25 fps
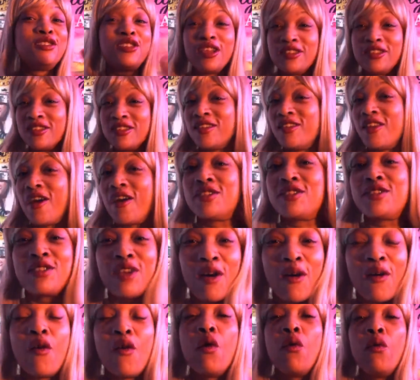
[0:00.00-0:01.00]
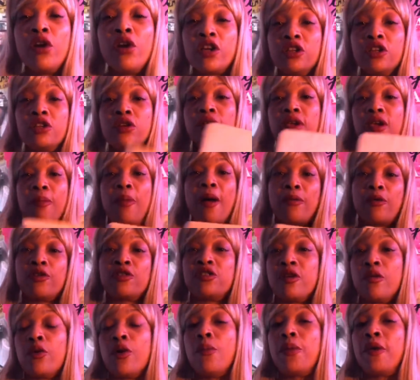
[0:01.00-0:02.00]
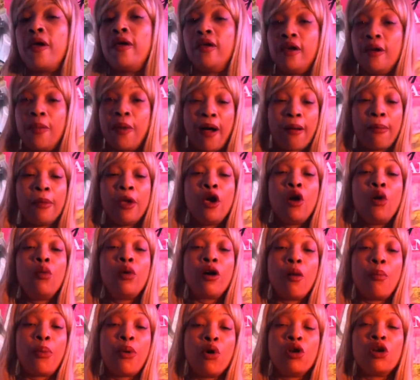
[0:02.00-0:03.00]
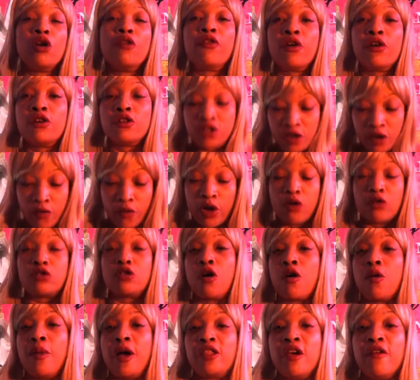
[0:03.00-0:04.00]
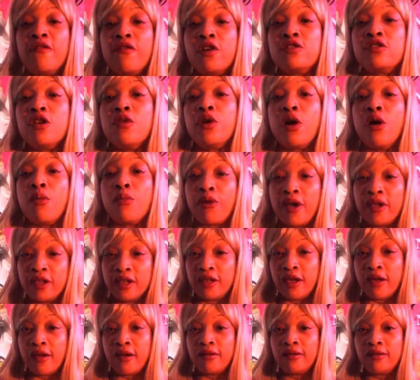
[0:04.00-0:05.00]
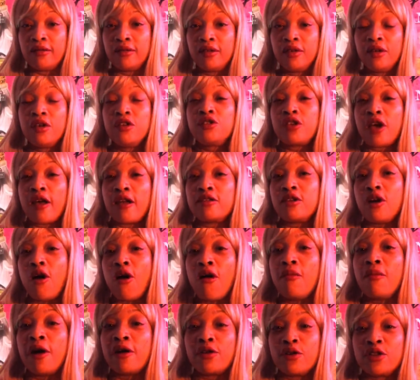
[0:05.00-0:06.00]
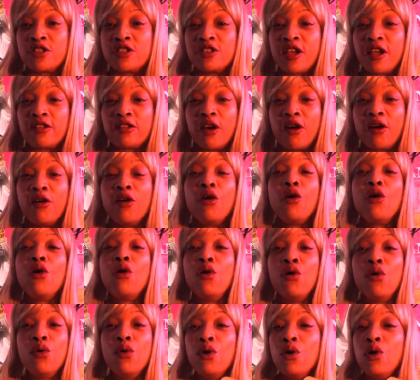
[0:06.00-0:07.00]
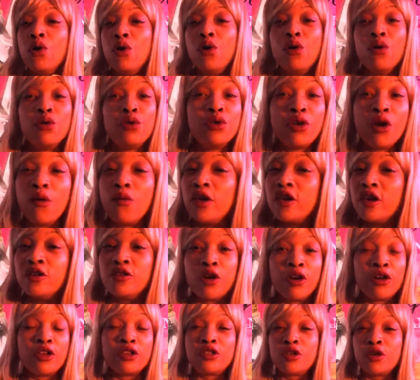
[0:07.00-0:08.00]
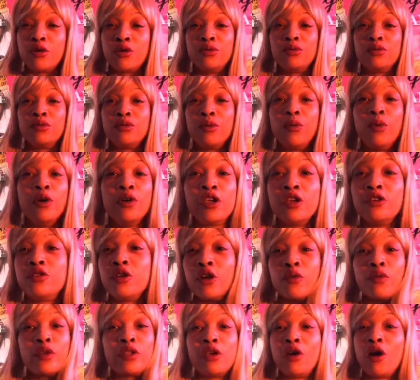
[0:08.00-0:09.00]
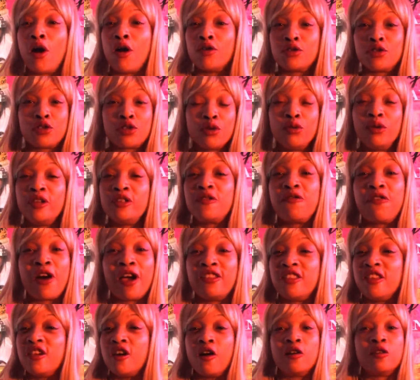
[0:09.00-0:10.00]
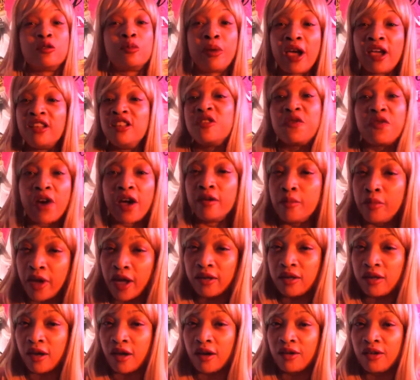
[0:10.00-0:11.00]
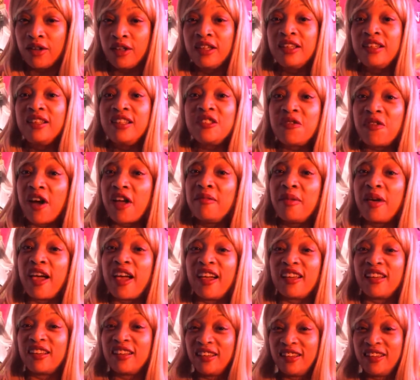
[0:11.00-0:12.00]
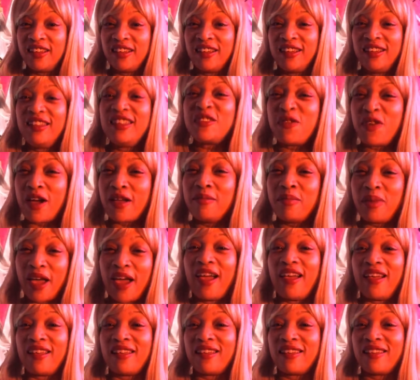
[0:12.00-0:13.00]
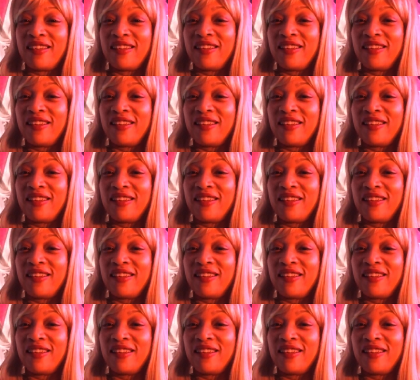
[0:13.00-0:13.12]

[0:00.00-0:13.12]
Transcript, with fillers: Jesus in our soul. We're going to do hip hop Christian. We're going to play hip hop. We're going to pull a verse and we're going to talk about that verse and we're going to break it down. Shout out to all my Christians out there who, who, you know, we get dirty too. We'll get dirty with these hoes too. Let's fight these hoes back. Let's fight them back, y'all. Let's fight back. Let's fight back.